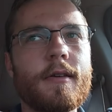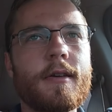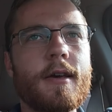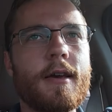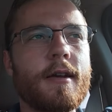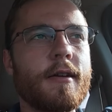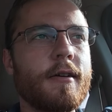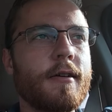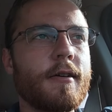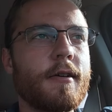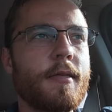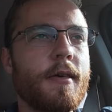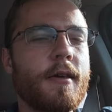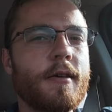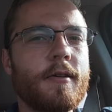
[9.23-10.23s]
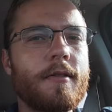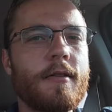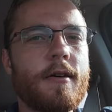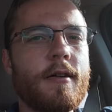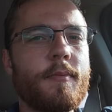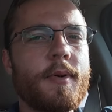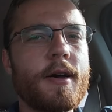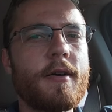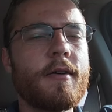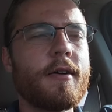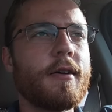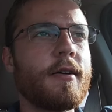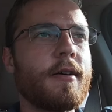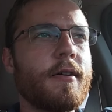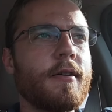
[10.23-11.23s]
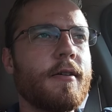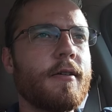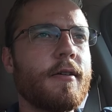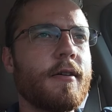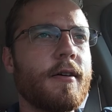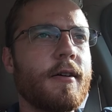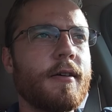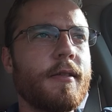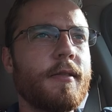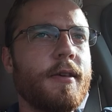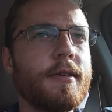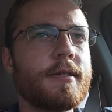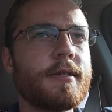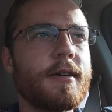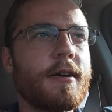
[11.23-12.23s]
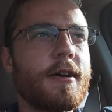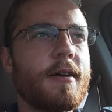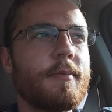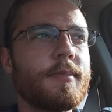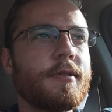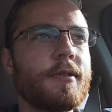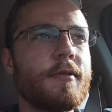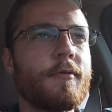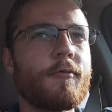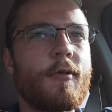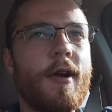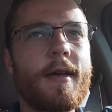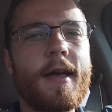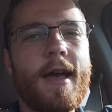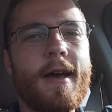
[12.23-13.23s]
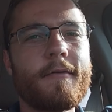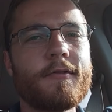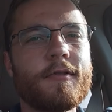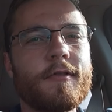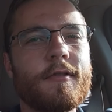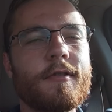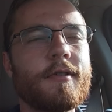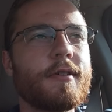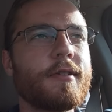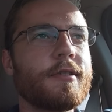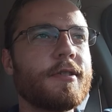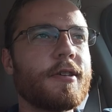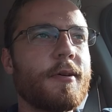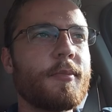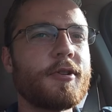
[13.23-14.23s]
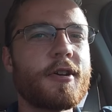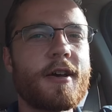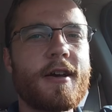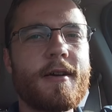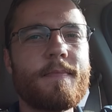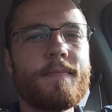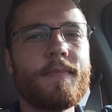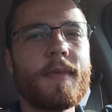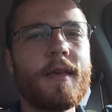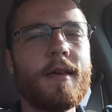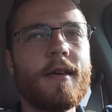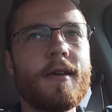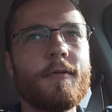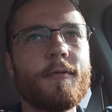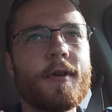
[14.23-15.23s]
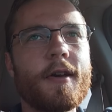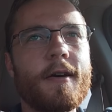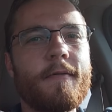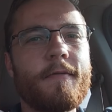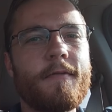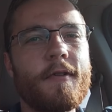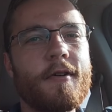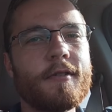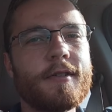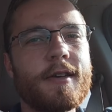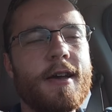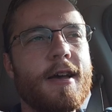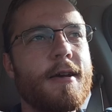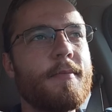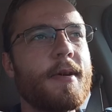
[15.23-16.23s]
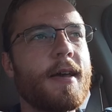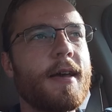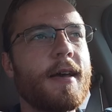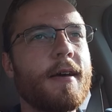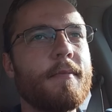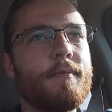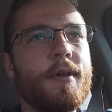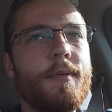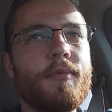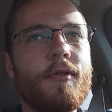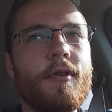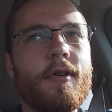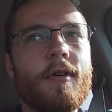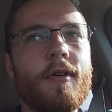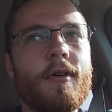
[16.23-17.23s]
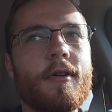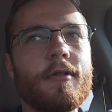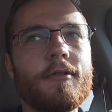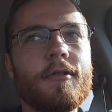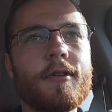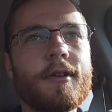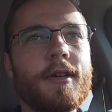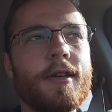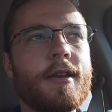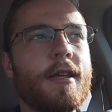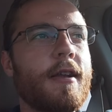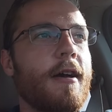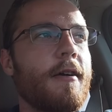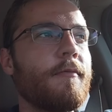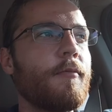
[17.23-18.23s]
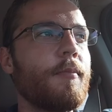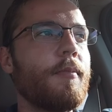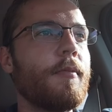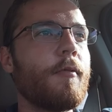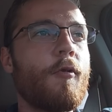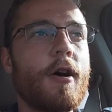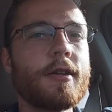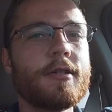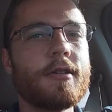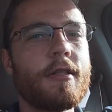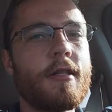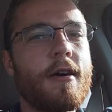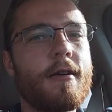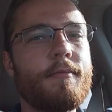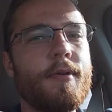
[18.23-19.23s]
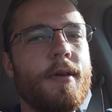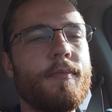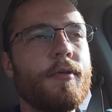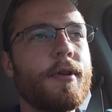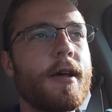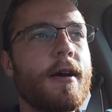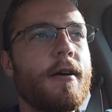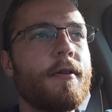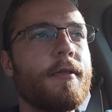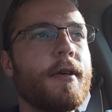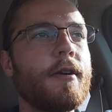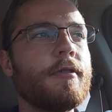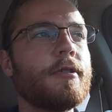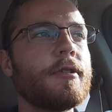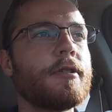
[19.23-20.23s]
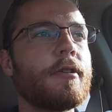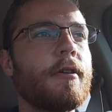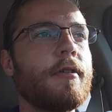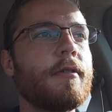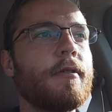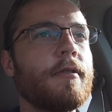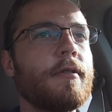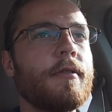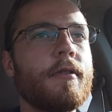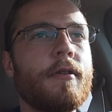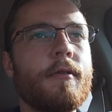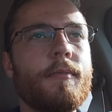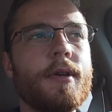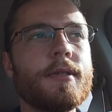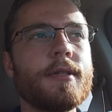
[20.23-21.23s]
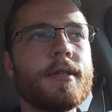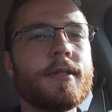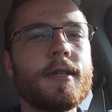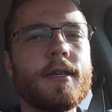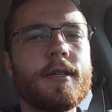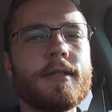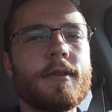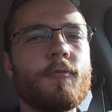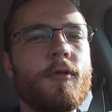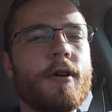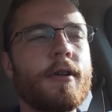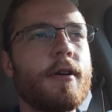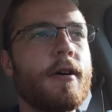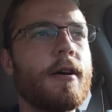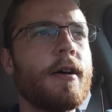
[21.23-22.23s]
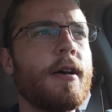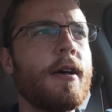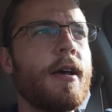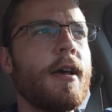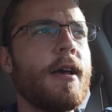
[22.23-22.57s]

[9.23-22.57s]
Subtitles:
of thinking a lot about these times right after summertime. We got fall time and people are looking, and I've watched a lot of people now. They're just starting their businesses and whatnot,